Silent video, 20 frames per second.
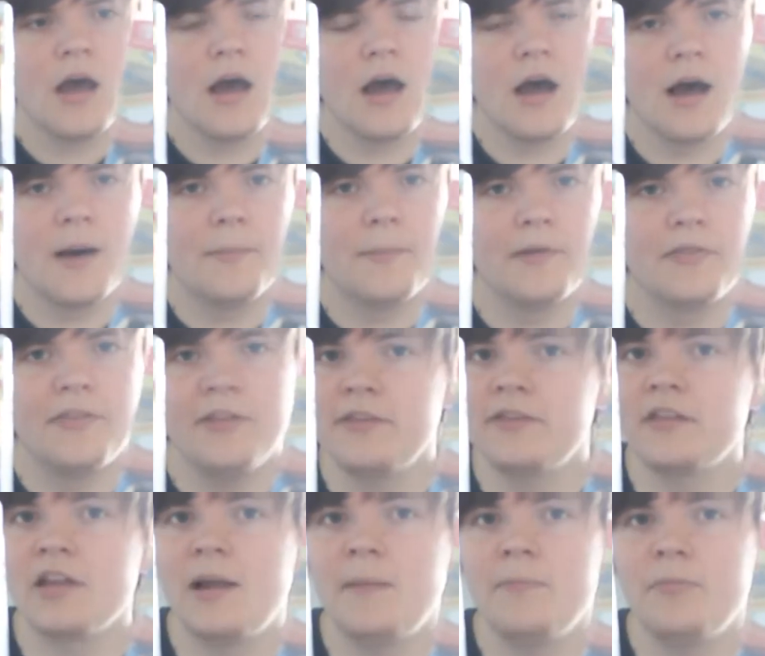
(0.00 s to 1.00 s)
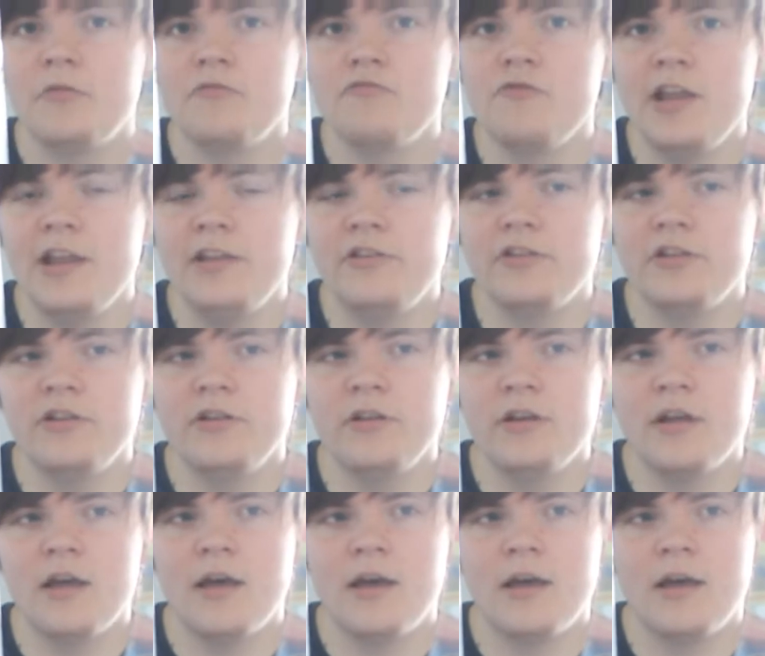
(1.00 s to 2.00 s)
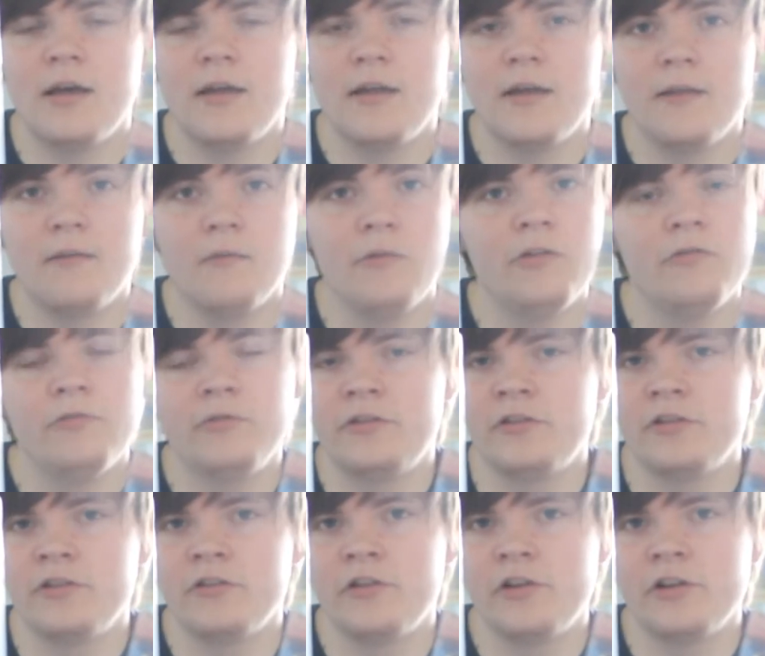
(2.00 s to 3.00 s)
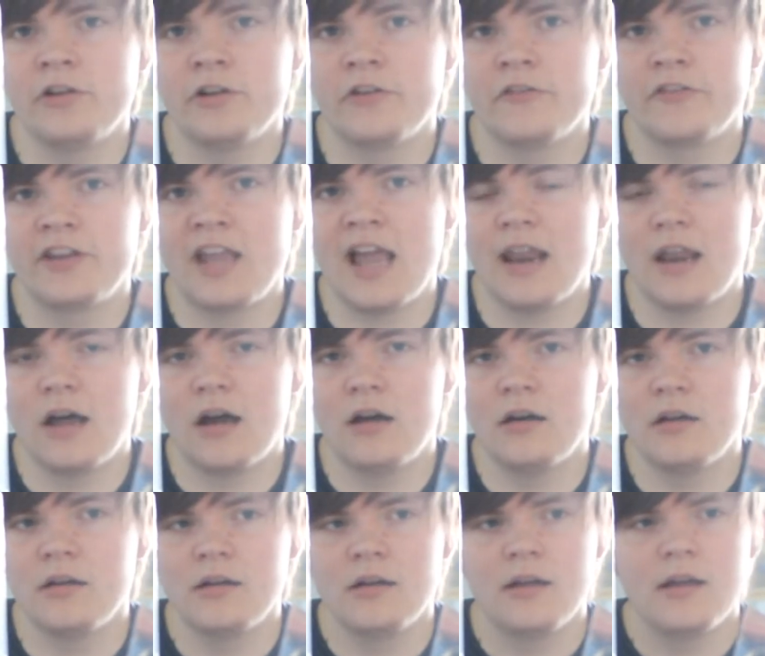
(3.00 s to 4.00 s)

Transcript: But this time, the region, which is the region of Galar,